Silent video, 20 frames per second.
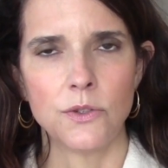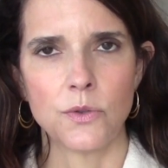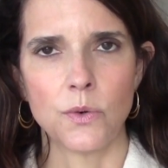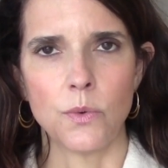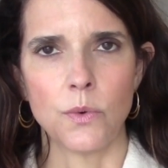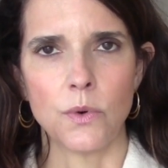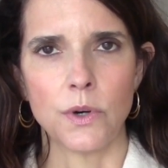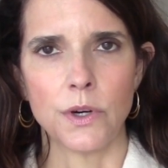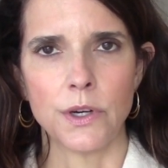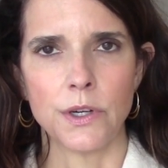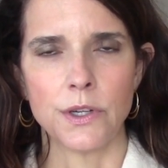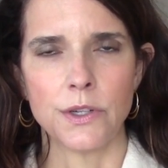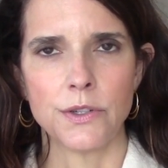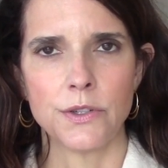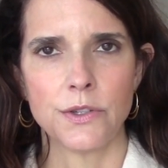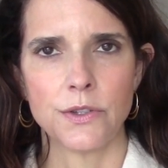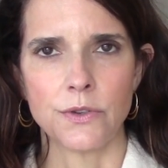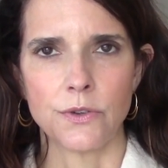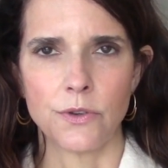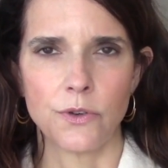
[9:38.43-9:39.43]

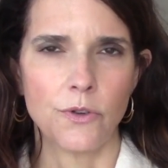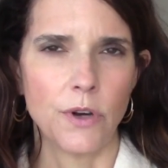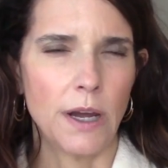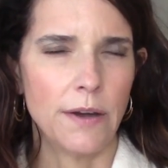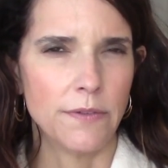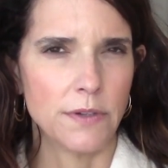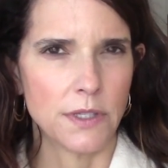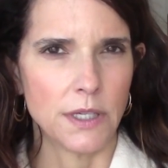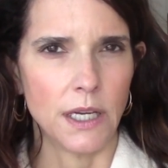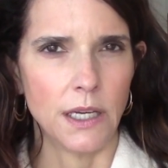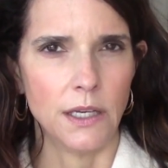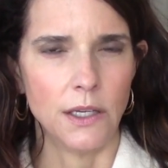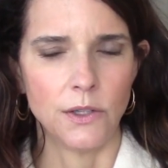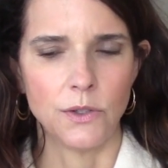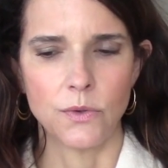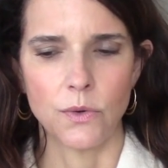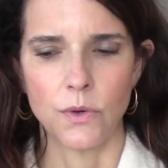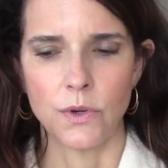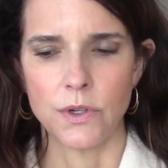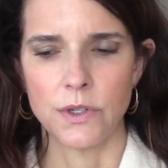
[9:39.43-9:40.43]
towards or gravitating
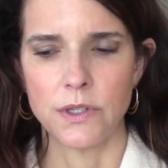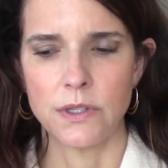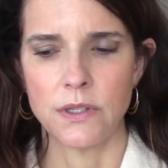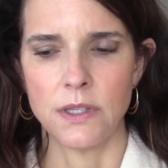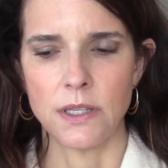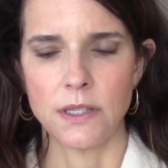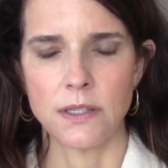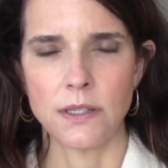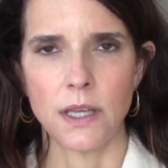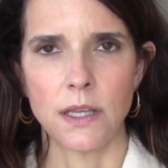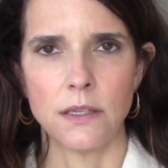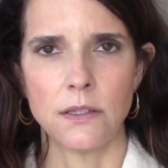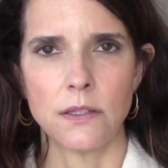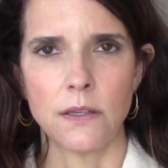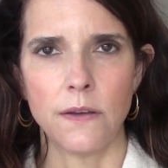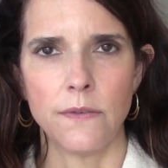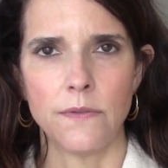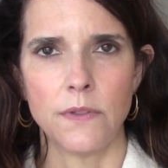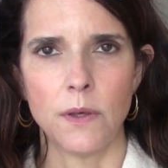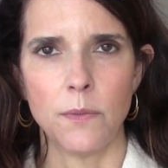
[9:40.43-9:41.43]
towards the scent
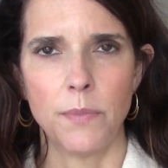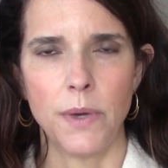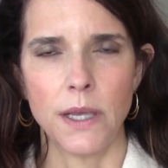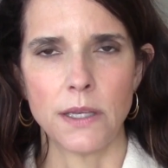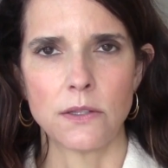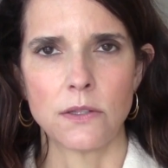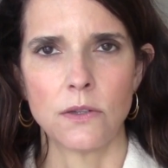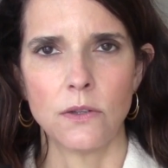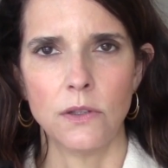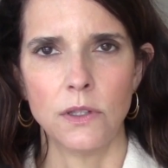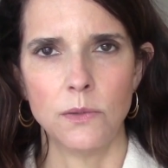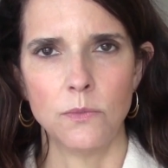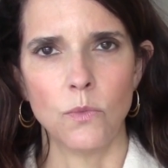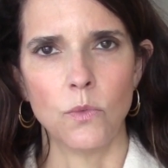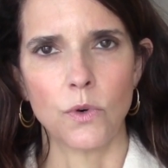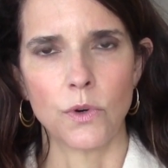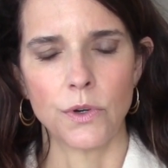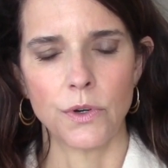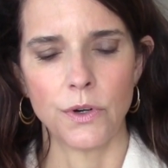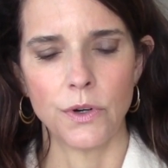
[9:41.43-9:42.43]
of the pestle and
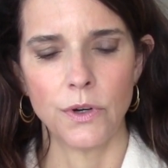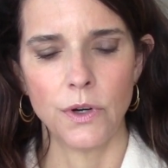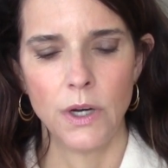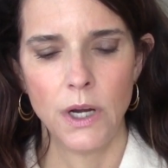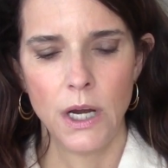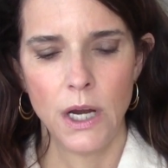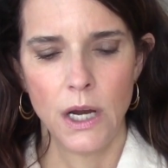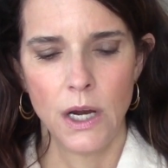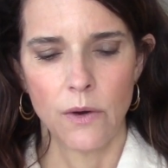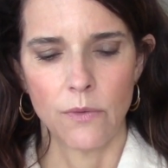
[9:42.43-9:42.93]
mortar